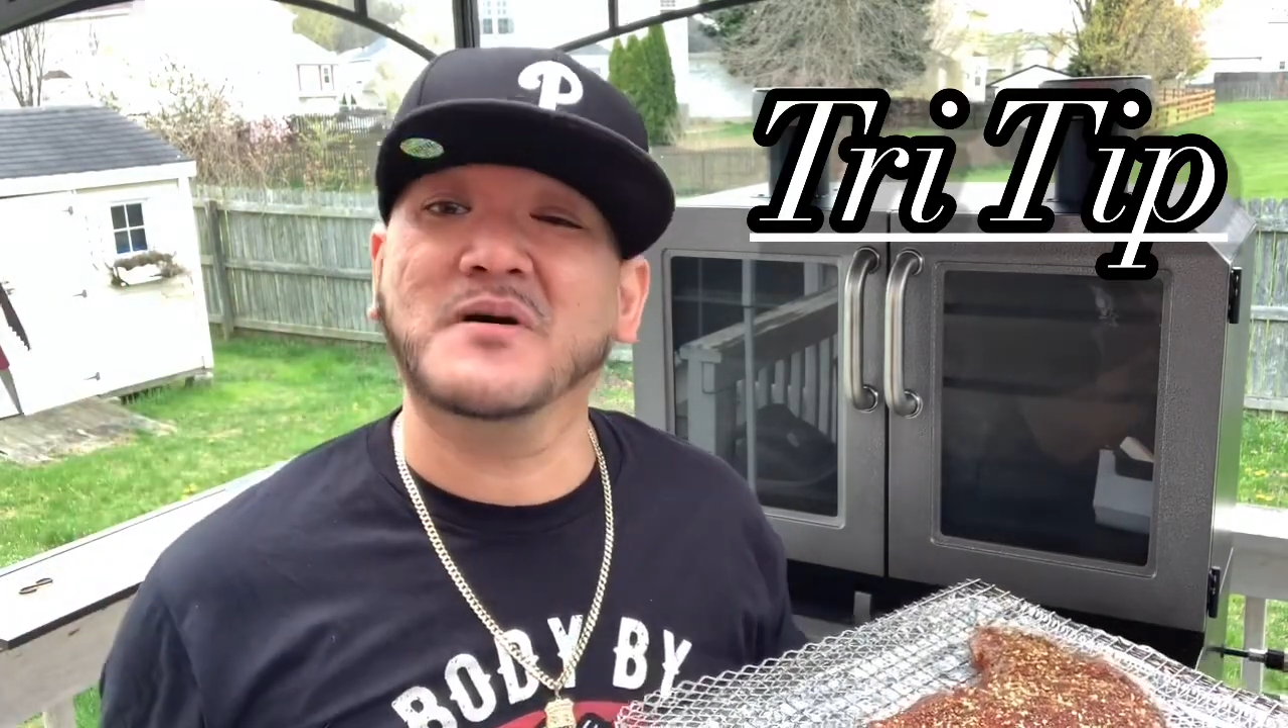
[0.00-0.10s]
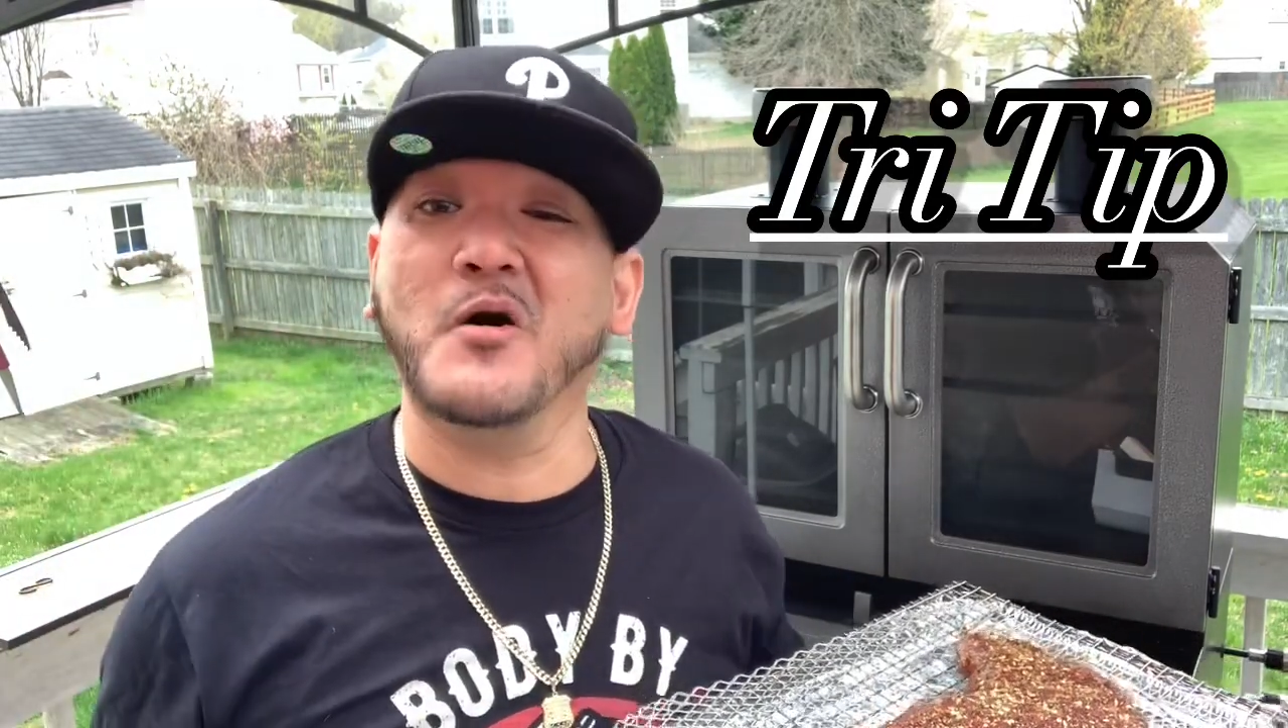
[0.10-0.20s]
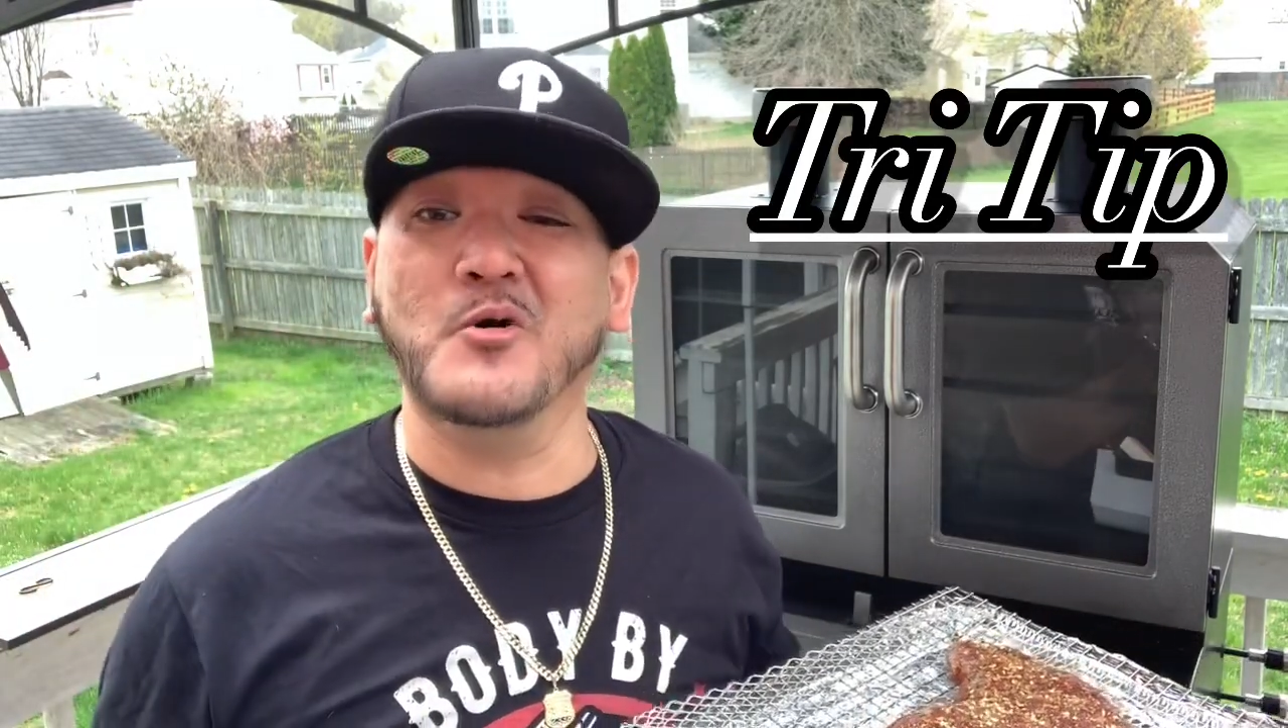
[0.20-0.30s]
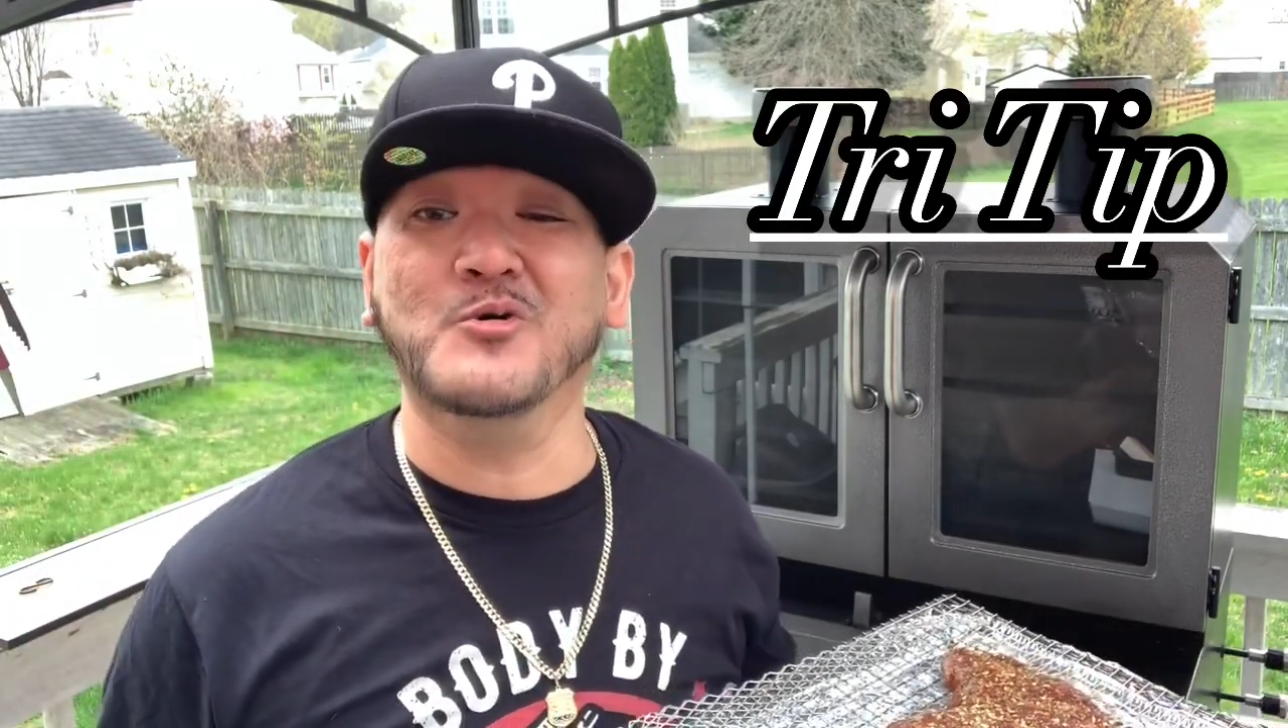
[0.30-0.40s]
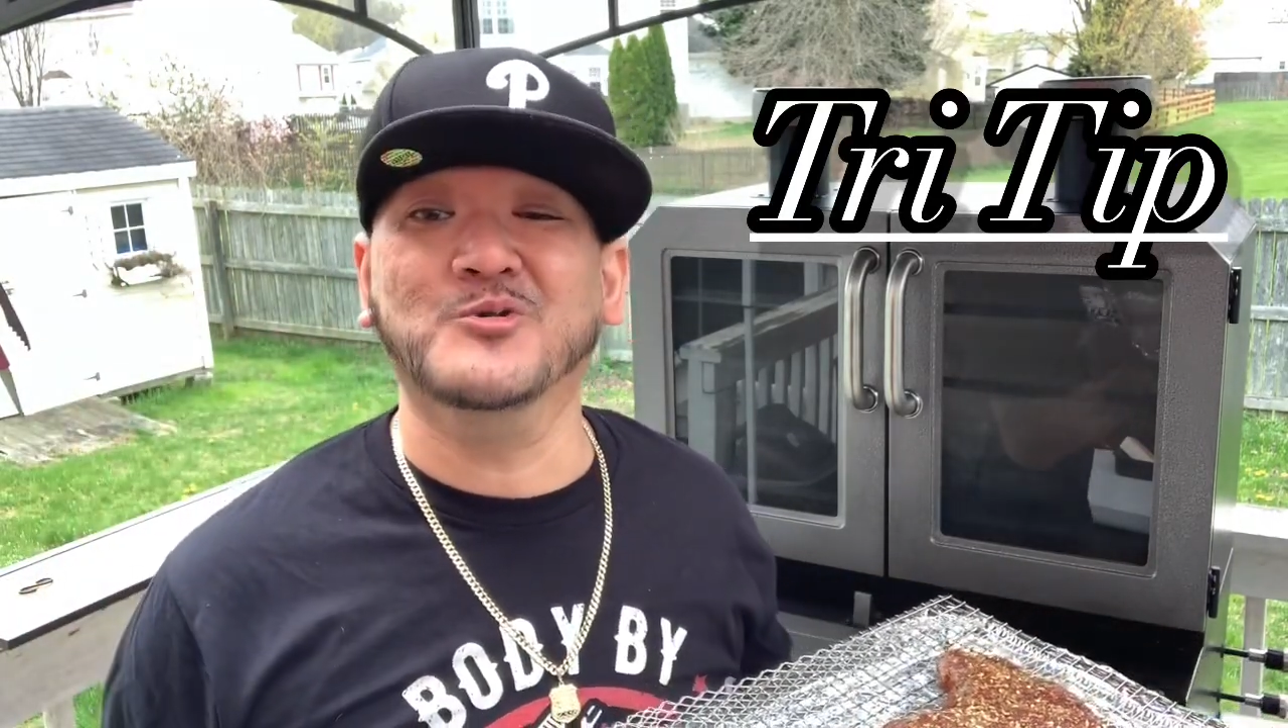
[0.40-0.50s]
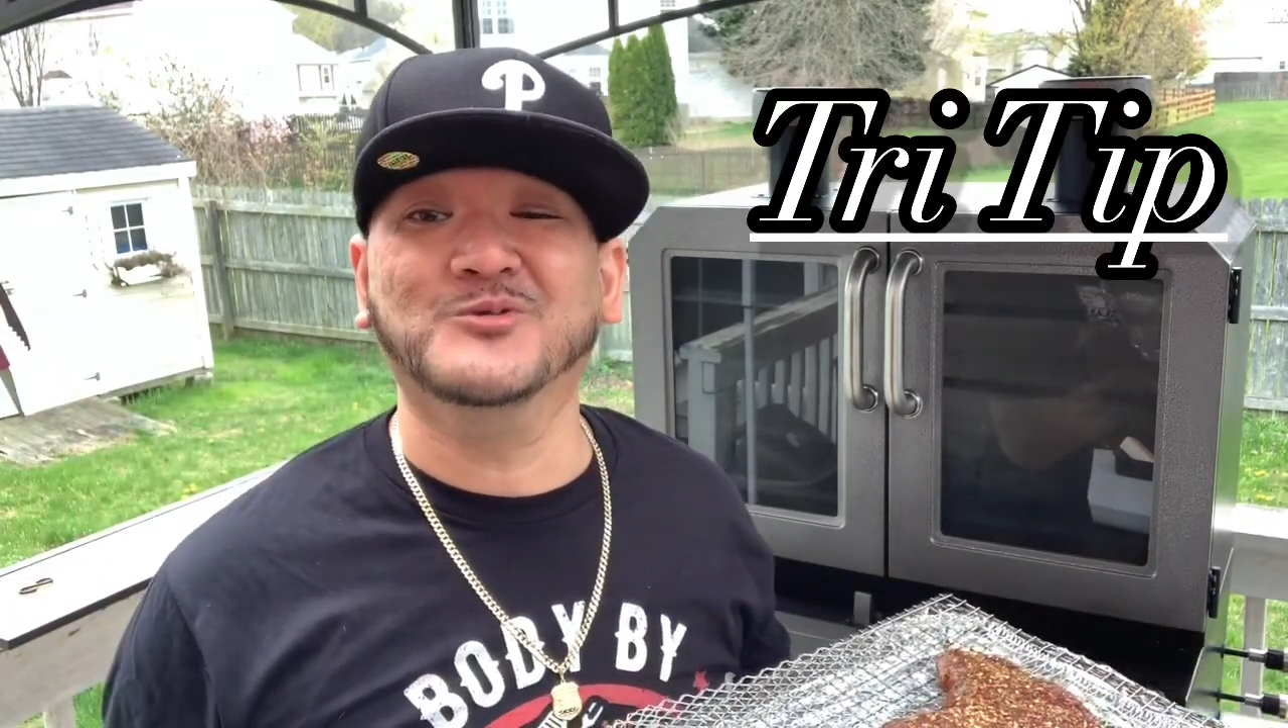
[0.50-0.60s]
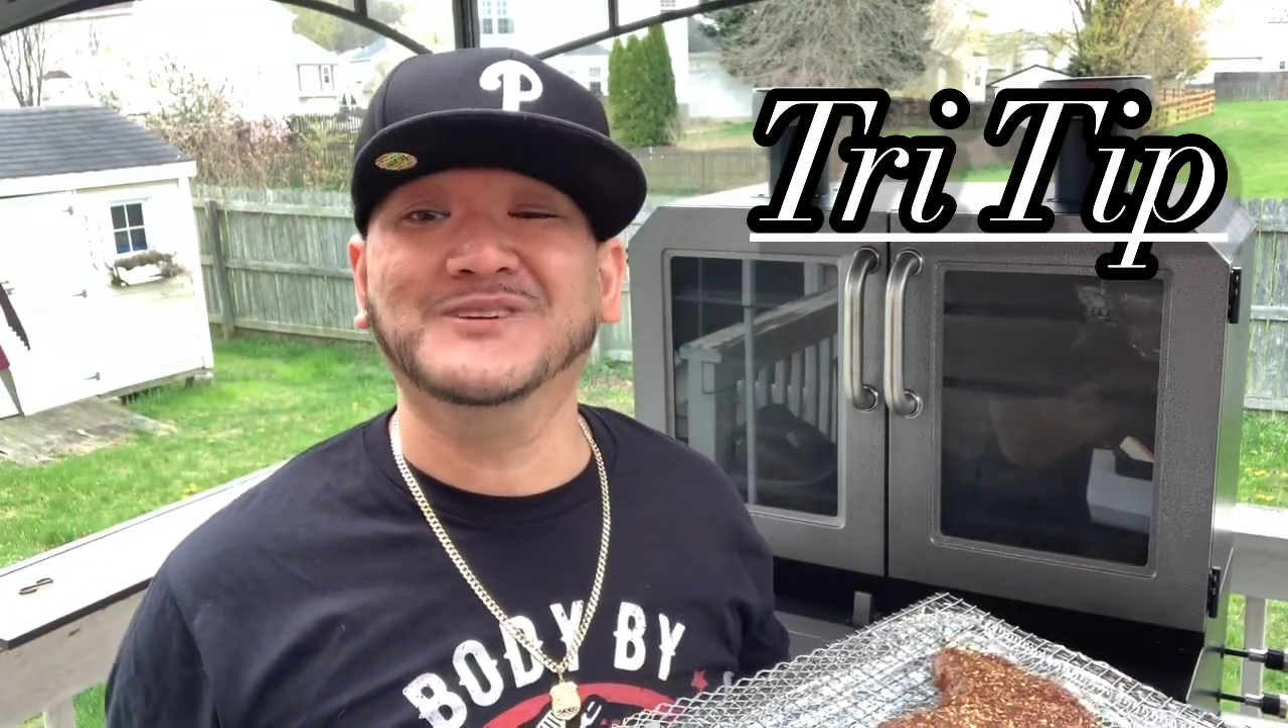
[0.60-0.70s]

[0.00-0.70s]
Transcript: Oh